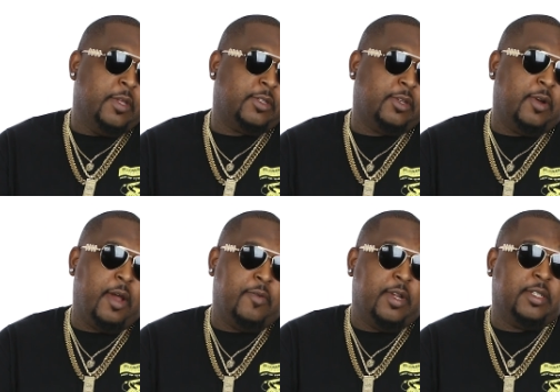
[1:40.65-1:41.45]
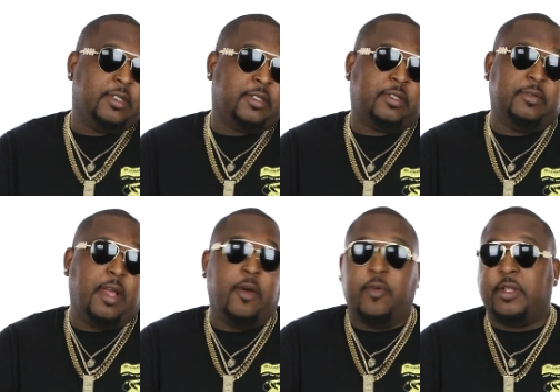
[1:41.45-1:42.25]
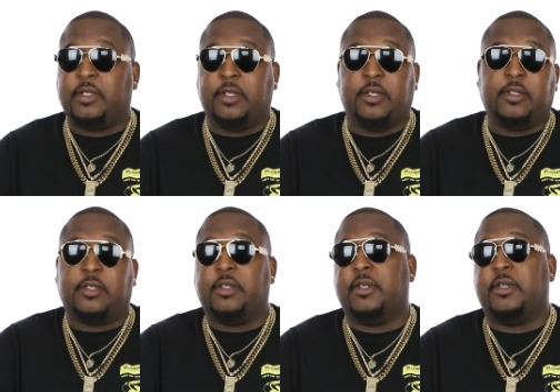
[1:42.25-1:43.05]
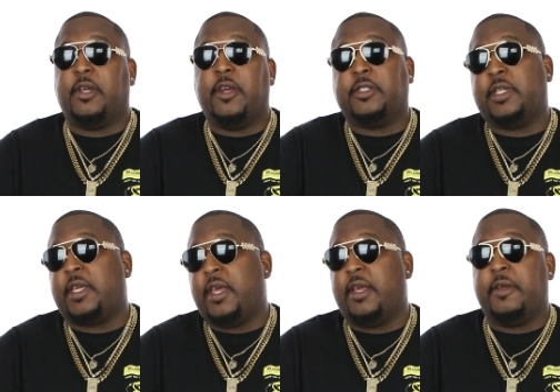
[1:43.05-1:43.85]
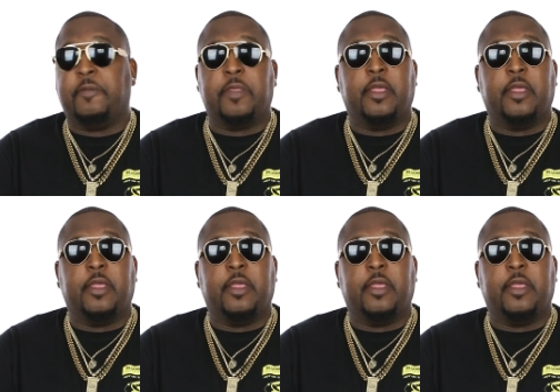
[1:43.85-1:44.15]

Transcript: So I really just I went to to the urgent care.